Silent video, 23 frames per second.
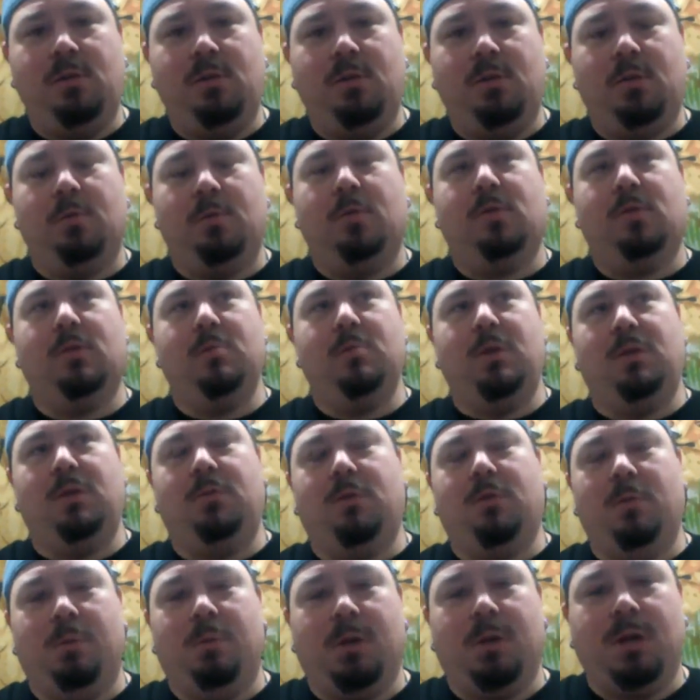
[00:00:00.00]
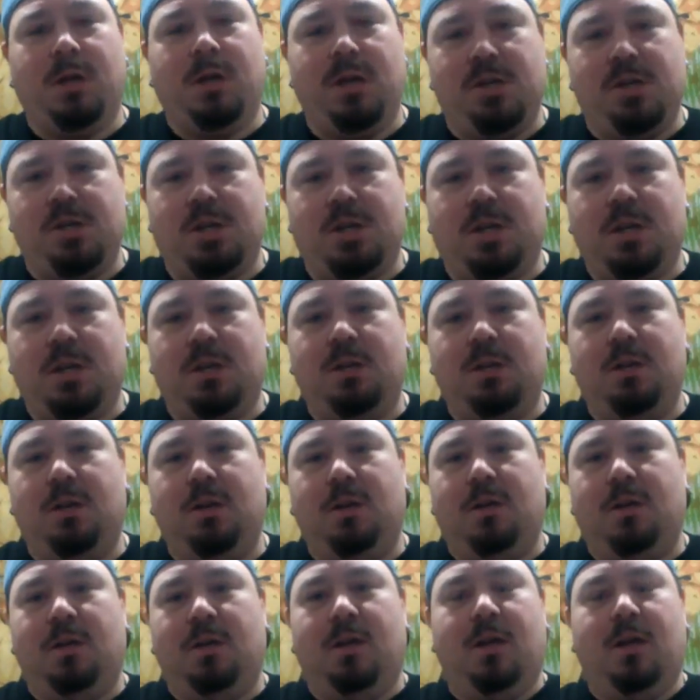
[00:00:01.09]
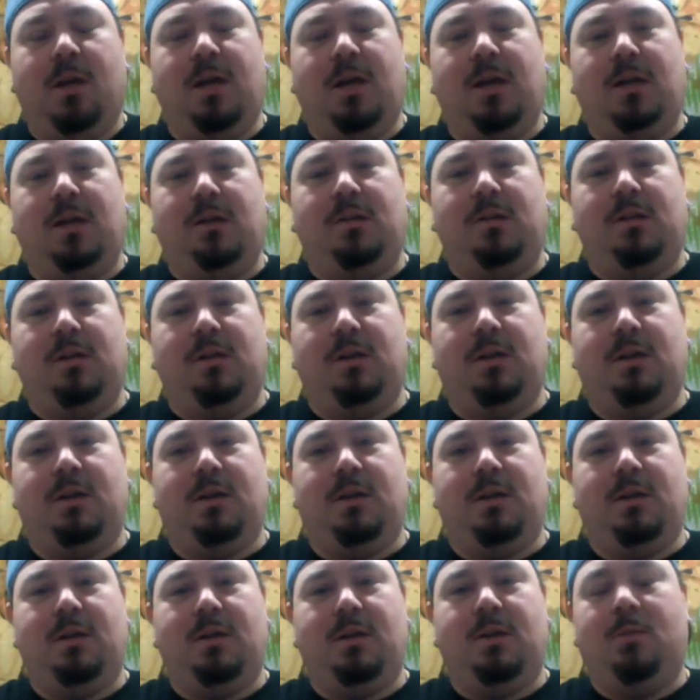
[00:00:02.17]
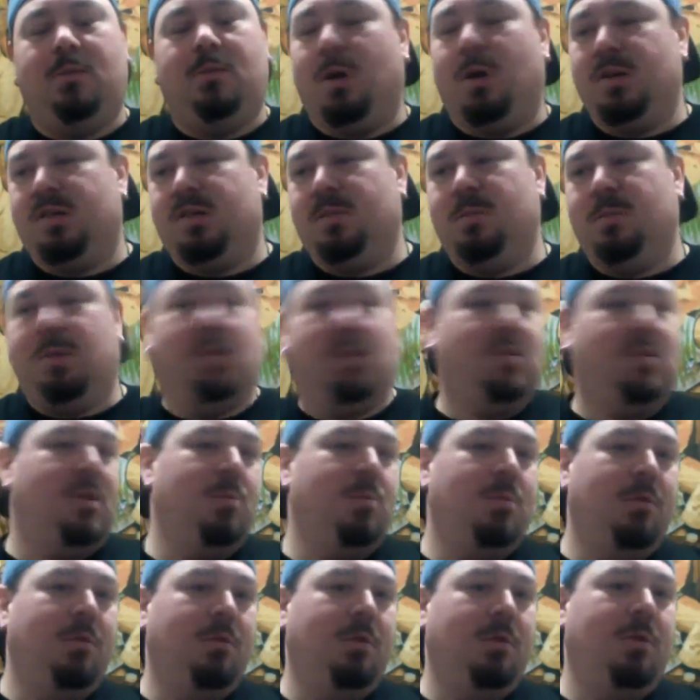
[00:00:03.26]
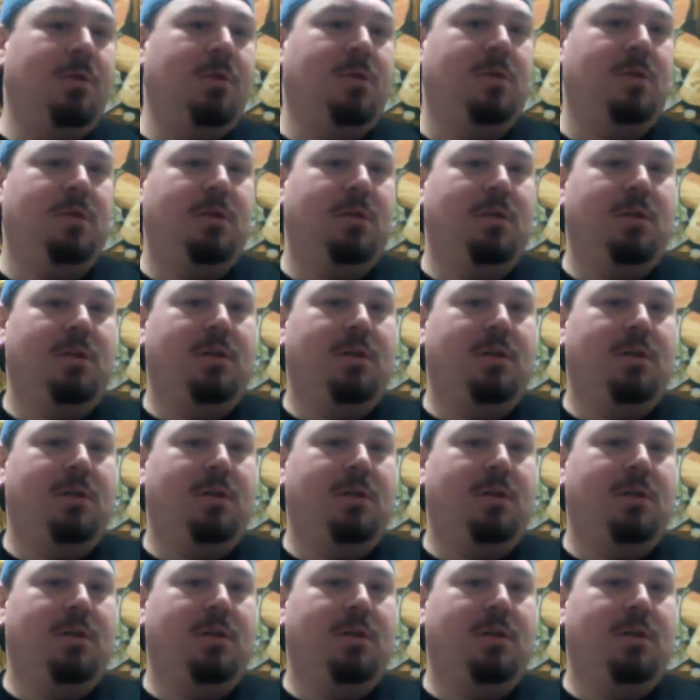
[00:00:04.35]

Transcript: We were supposed to meet for a bucket of chicken and watch some Disney movies.